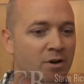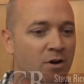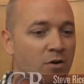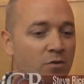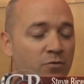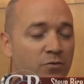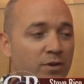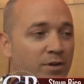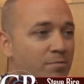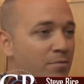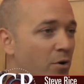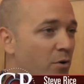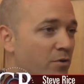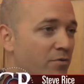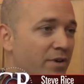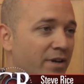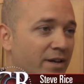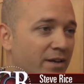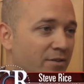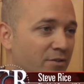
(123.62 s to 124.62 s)
hopefully
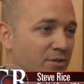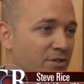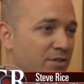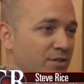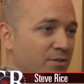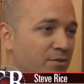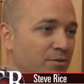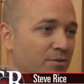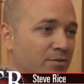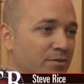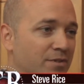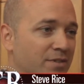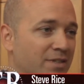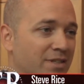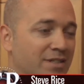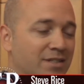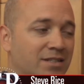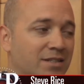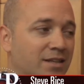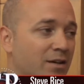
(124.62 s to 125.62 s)
motivate others to
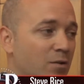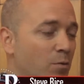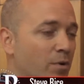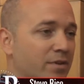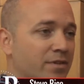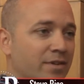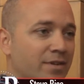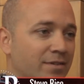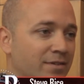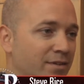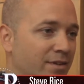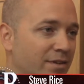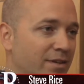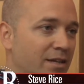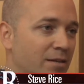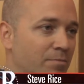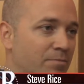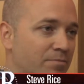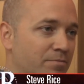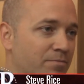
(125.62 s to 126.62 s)
stick with it and
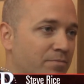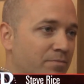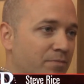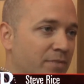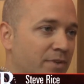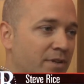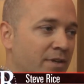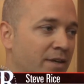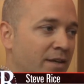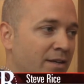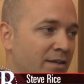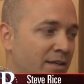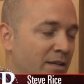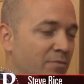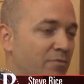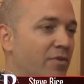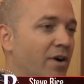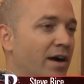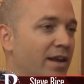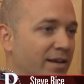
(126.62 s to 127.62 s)
keep
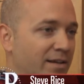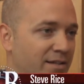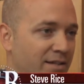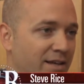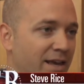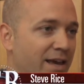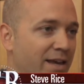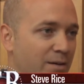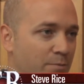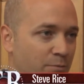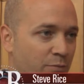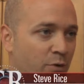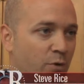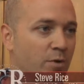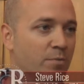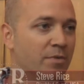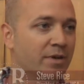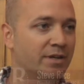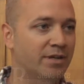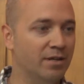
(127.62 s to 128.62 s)
fighting to gain
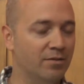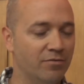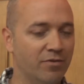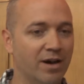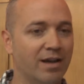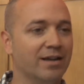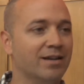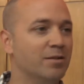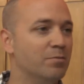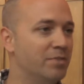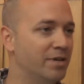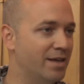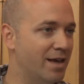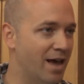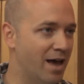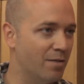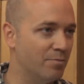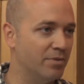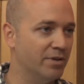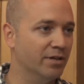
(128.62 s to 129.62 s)
employment, keep fighting to be
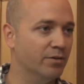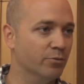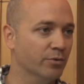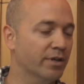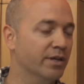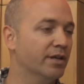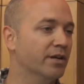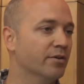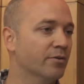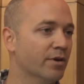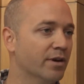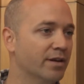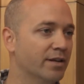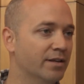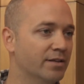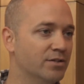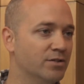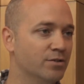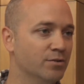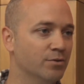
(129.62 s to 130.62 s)
happy and reintegrate
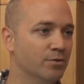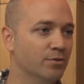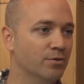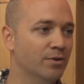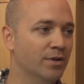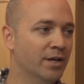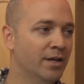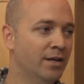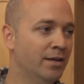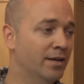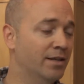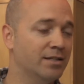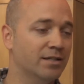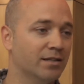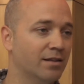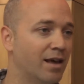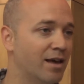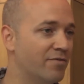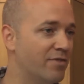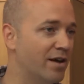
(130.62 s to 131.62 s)
into
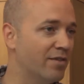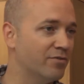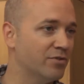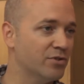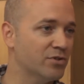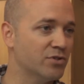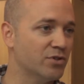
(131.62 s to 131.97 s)
life after